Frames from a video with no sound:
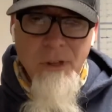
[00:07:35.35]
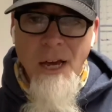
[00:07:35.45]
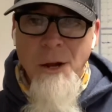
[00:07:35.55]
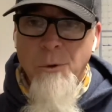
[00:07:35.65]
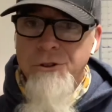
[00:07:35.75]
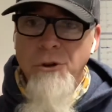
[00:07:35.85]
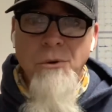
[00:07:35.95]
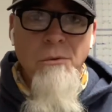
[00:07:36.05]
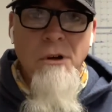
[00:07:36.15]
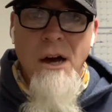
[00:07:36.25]
we'll
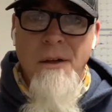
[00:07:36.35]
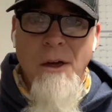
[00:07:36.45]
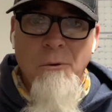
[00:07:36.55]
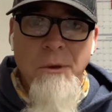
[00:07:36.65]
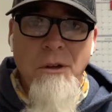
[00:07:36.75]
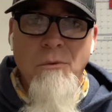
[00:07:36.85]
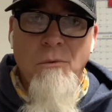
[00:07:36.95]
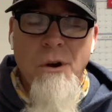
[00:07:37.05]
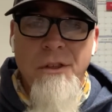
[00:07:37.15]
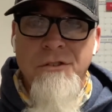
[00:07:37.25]
do that will be
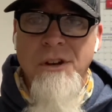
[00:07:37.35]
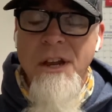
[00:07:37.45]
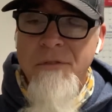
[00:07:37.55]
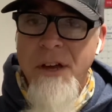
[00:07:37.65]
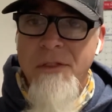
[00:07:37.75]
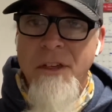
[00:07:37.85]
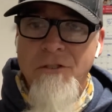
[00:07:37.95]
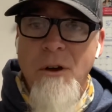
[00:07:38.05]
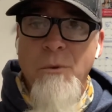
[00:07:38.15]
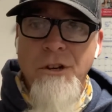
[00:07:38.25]
one of the significant
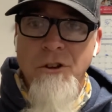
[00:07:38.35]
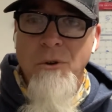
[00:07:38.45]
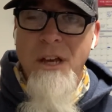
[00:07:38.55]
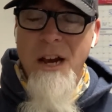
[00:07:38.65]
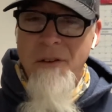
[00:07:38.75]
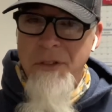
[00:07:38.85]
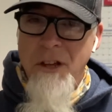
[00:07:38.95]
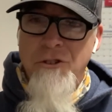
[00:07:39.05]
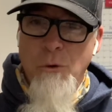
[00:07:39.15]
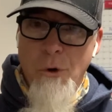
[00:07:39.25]
things that we do, get
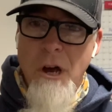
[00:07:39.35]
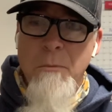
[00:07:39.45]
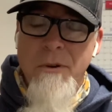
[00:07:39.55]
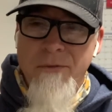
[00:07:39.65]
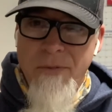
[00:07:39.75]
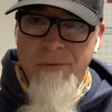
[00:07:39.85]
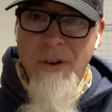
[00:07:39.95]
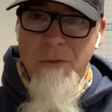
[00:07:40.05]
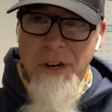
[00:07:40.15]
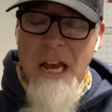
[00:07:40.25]
everything shored up and
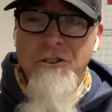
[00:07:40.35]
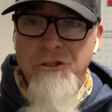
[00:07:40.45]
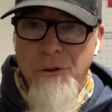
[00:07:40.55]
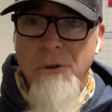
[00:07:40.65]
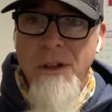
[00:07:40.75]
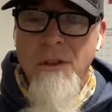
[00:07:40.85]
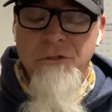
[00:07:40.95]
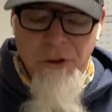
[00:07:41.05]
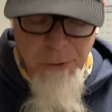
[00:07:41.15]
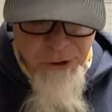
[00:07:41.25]
foundational in
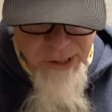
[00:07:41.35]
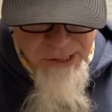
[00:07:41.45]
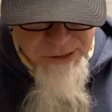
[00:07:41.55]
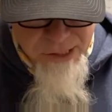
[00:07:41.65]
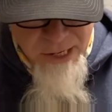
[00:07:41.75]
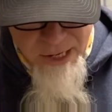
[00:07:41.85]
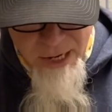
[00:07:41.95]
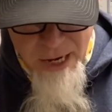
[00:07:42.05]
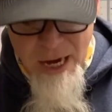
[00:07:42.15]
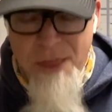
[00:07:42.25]
those communities.
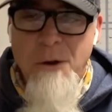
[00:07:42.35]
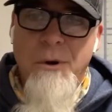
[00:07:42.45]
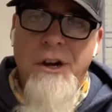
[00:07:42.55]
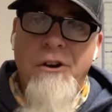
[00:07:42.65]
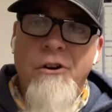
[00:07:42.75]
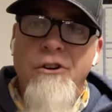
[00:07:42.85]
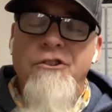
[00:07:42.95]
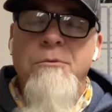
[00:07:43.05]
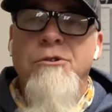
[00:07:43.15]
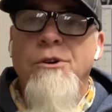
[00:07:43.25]
And then we're going to encourage
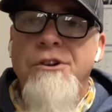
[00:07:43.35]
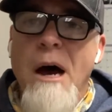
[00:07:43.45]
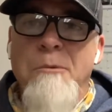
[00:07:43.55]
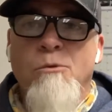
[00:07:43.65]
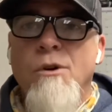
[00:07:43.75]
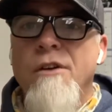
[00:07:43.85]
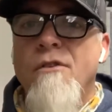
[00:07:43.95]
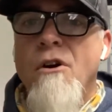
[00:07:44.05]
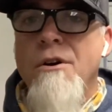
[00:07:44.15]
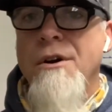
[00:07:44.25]
them to adopt one of
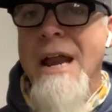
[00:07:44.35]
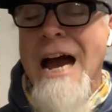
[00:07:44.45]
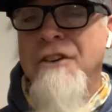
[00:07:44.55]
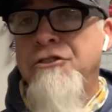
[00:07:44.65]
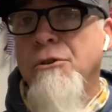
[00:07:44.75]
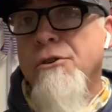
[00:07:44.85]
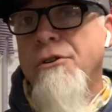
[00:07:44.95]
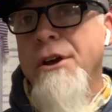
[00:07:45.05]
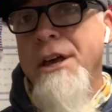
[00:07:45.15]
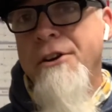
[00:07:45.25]
our national
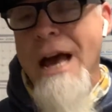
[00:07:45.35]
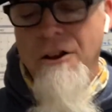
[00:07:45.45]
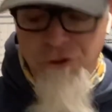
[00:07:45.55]
or international